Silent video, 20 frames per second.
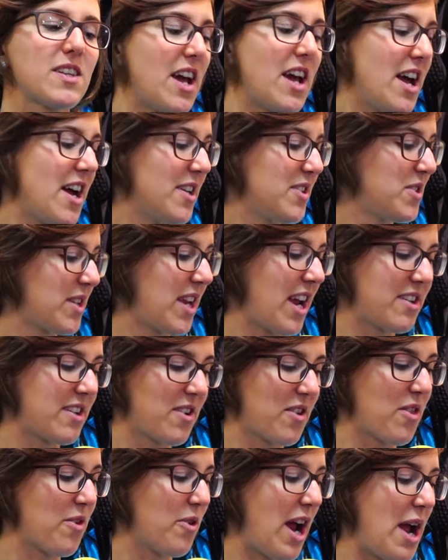uh, to get
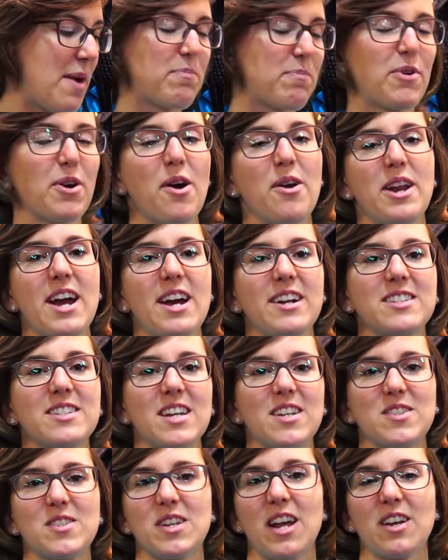you the right product
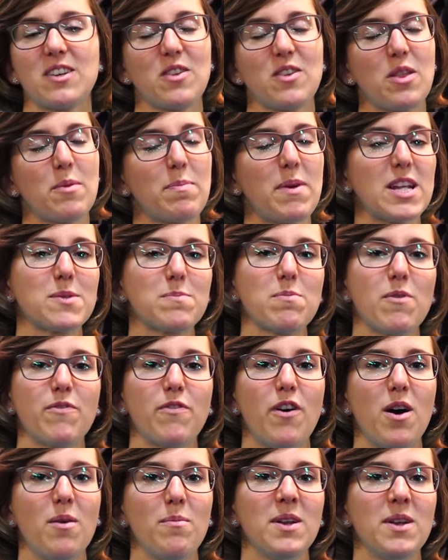and to get you the best
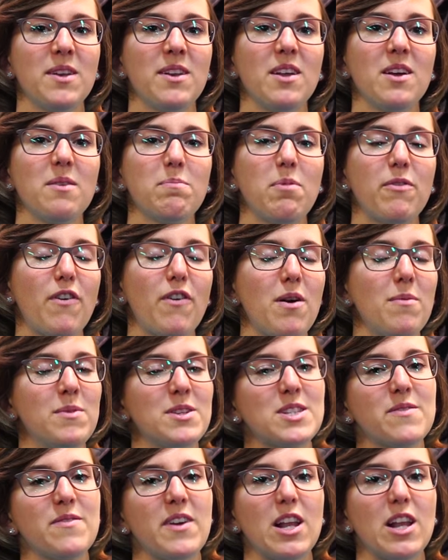performan
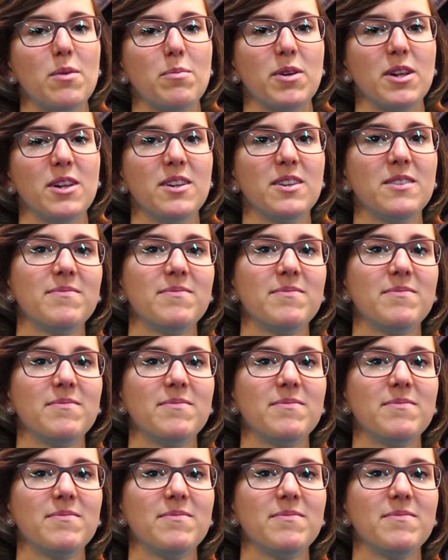performance available.